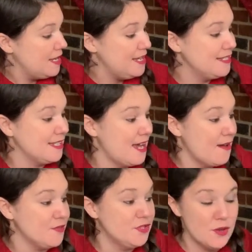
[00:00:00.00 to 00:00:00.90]
He's gonna
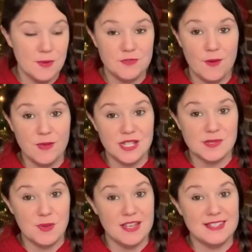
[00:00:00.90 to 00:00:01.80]
have so much fun with
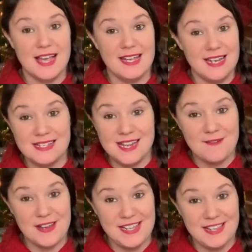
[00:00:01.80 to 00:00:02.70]
this playset. He doesn't
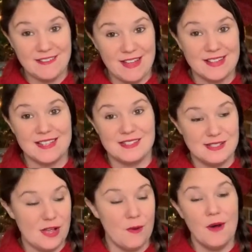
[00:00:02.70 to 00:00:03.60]
have anything like this,
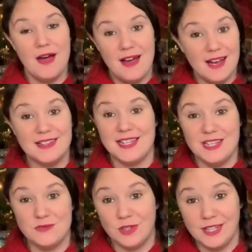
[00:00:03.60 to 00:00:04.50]
so I think
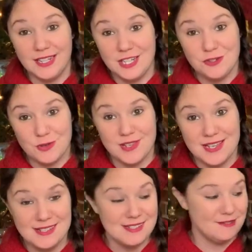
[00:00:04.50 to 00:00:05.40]
he's really gonna enjoy
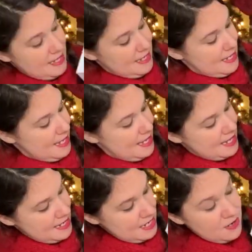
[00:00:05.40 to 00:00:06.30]
this.
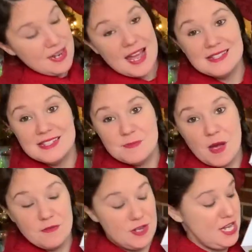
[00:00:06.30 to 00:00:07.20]
In here, it has a
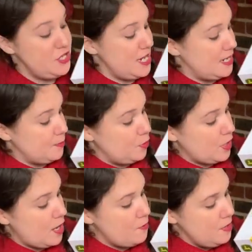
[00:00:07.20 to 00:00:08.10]
spot for each animal to
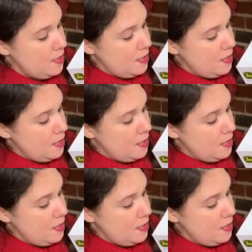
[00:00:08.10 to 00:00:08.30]
go.